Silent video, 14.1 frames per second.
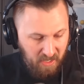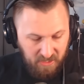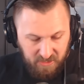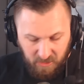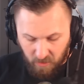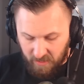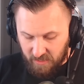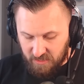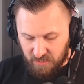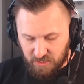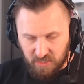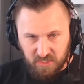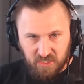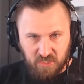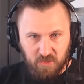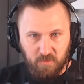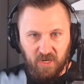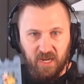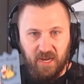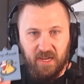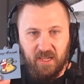So in addition to
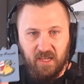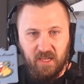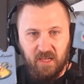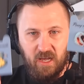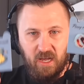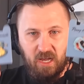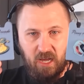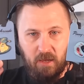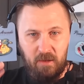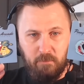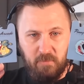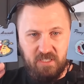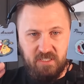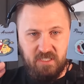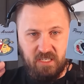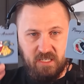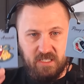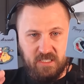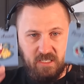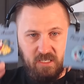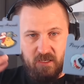my
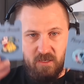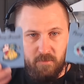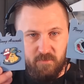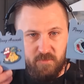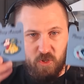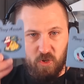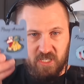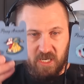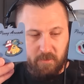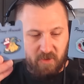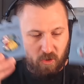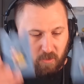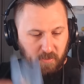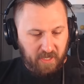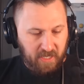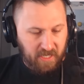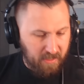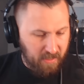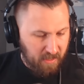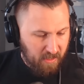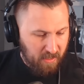Meeseeks Toe Jam and Earl
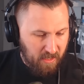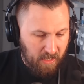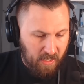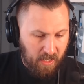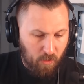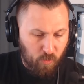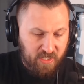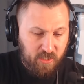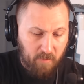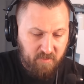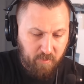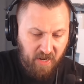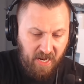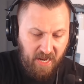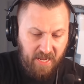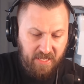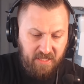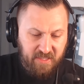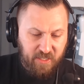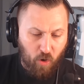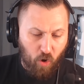penny, we stopped by
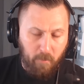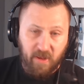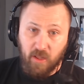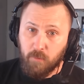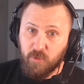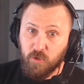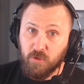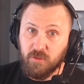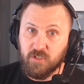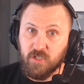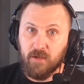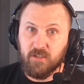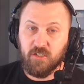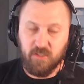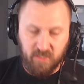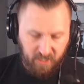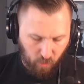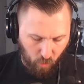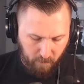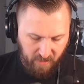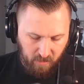the Armello booth, talked to the
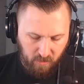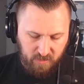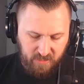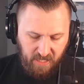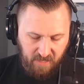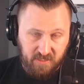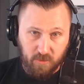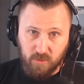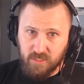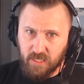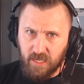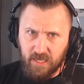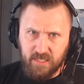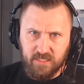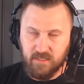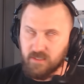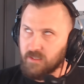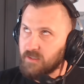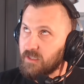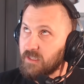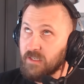Armello devs. Those guys,
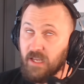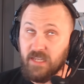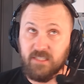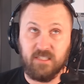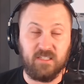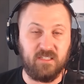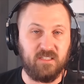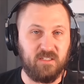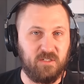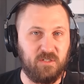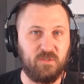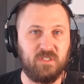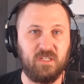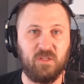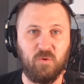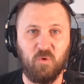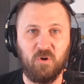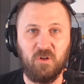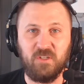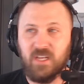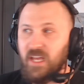the nicest dudes in the
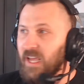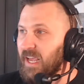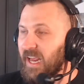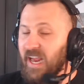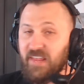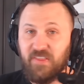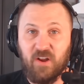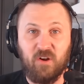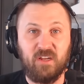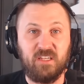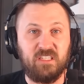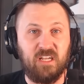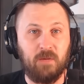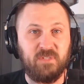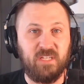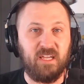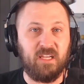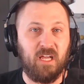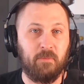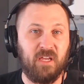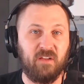world, and there is an update
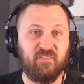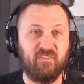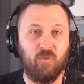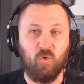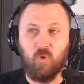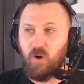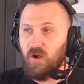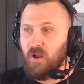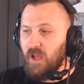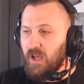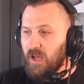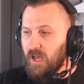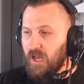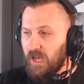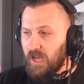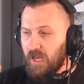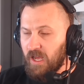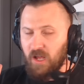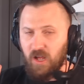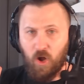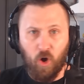coming for
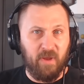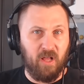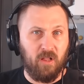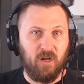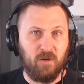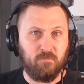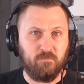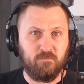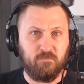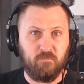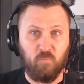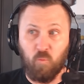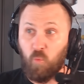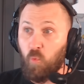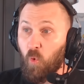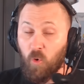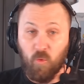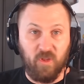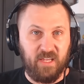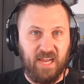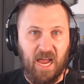Armello. We're
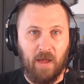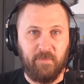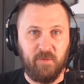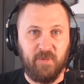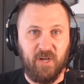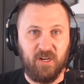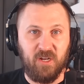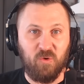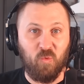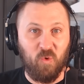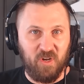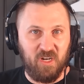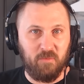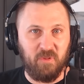really happy about it. We're gonna